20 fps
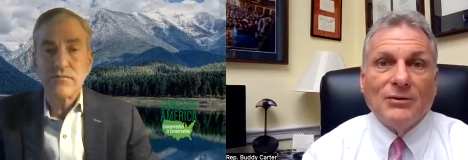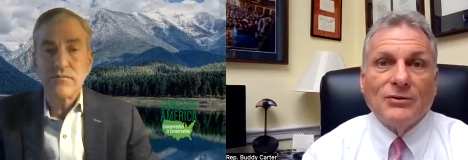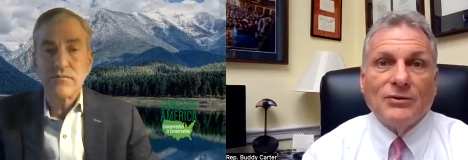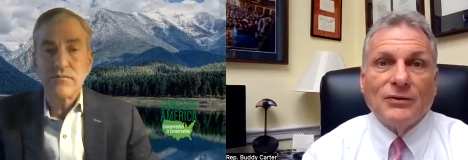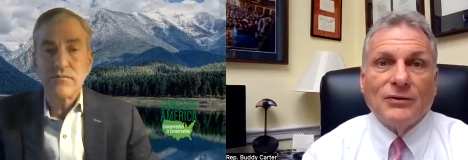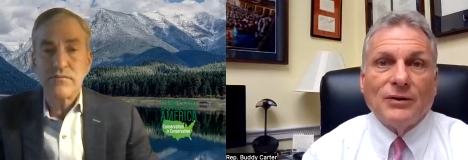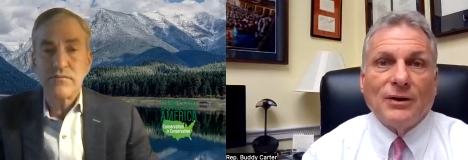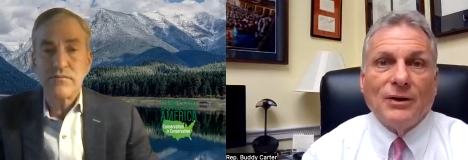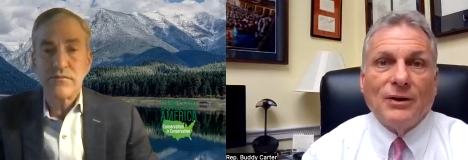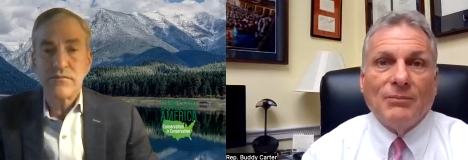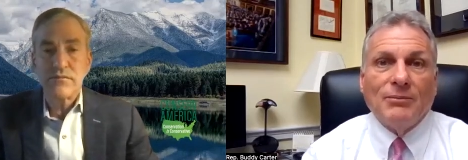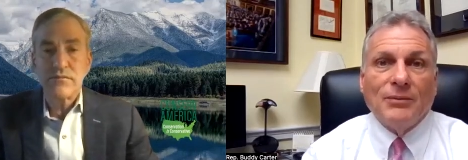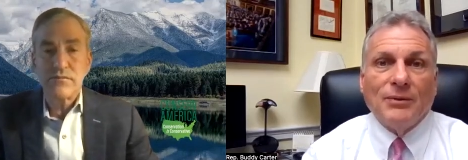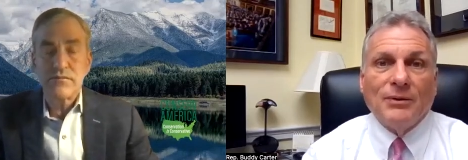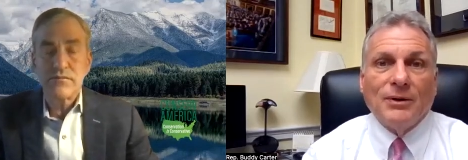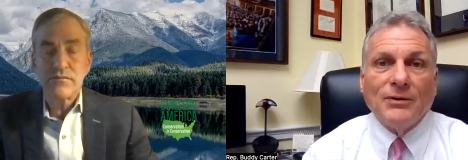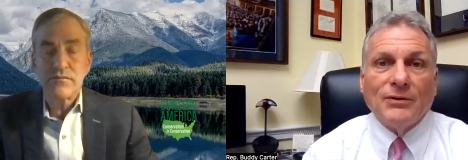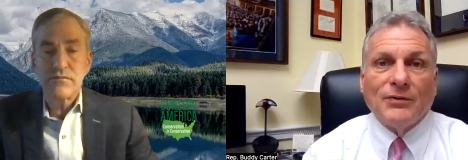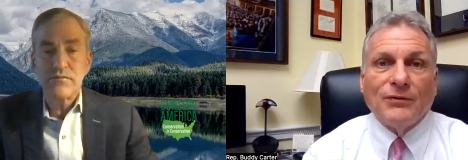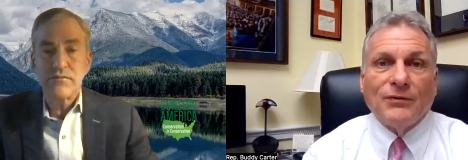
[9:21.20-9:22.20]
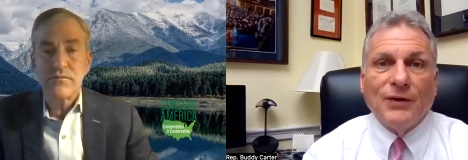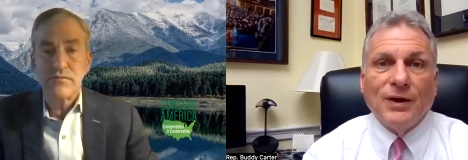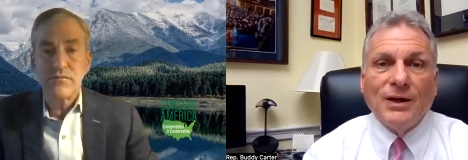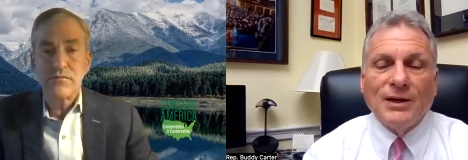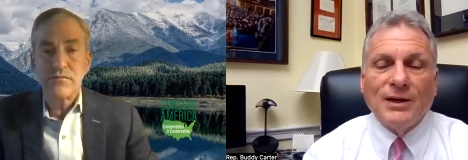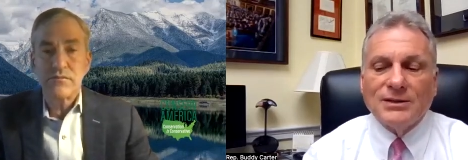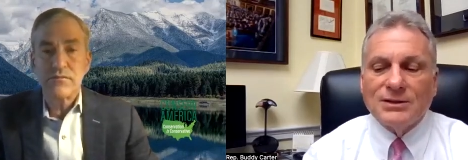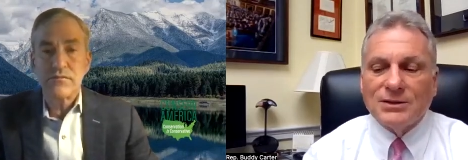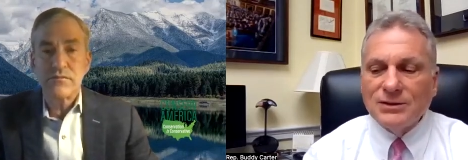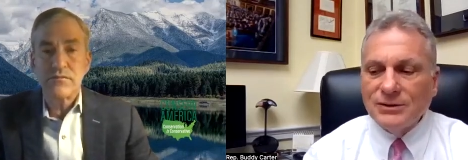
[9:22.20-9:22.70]
Speaker 1: those um, those
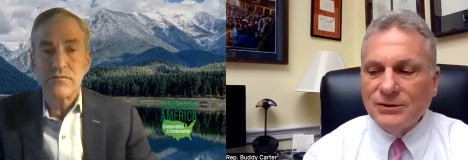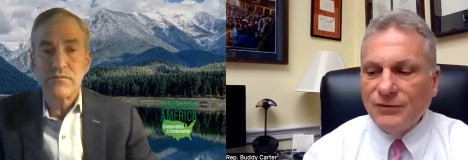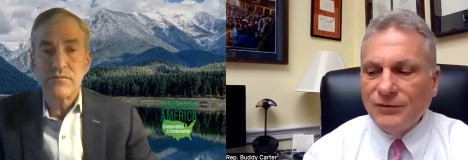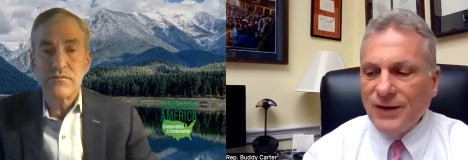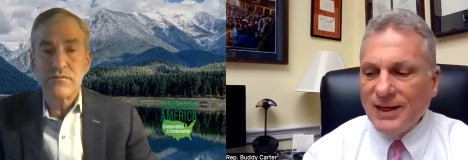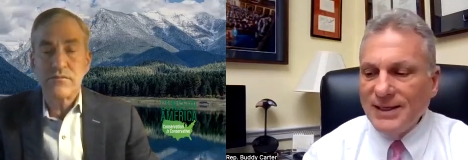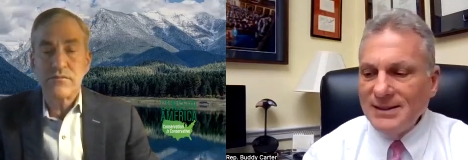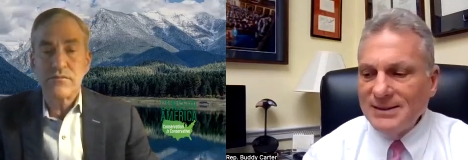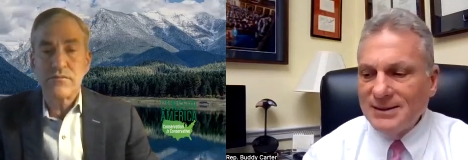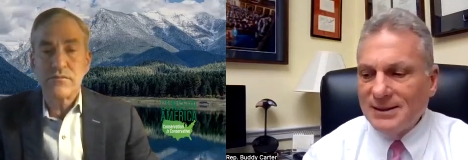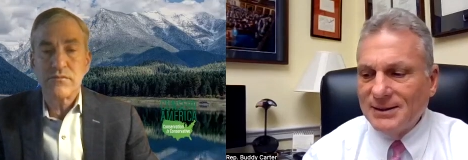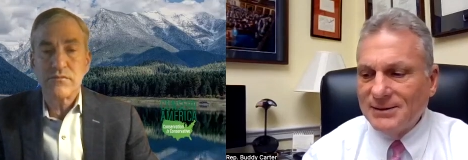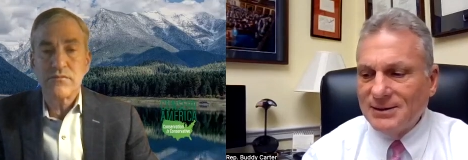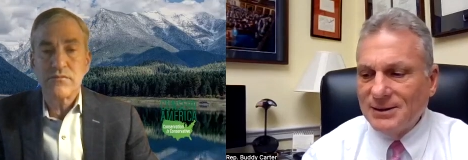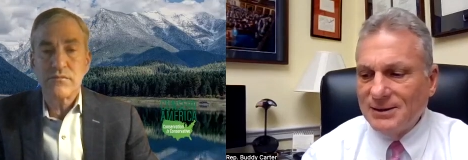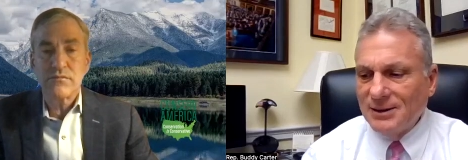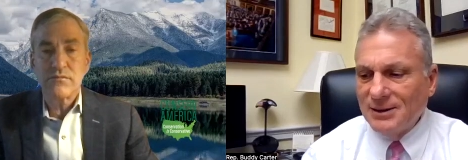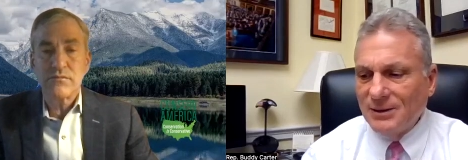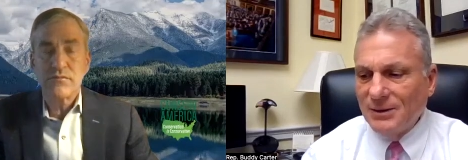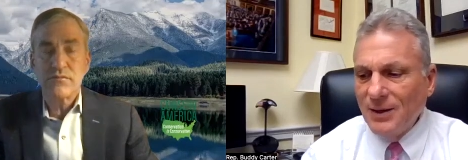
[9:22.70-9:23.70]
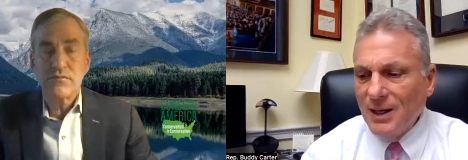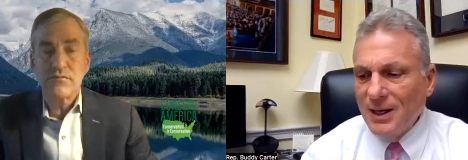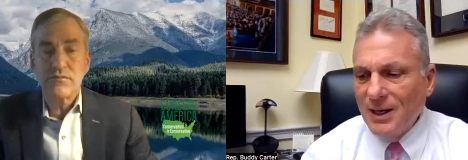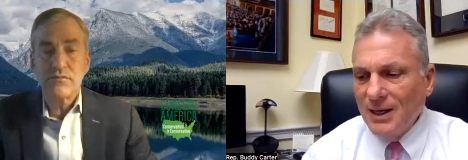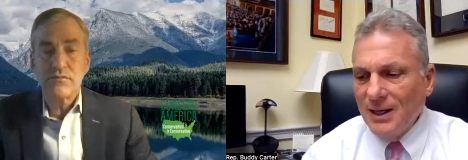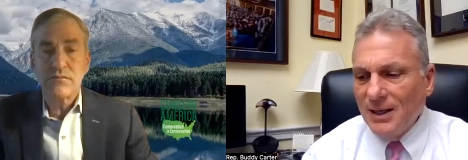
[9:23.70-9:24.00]
funds. Let's face it, you know,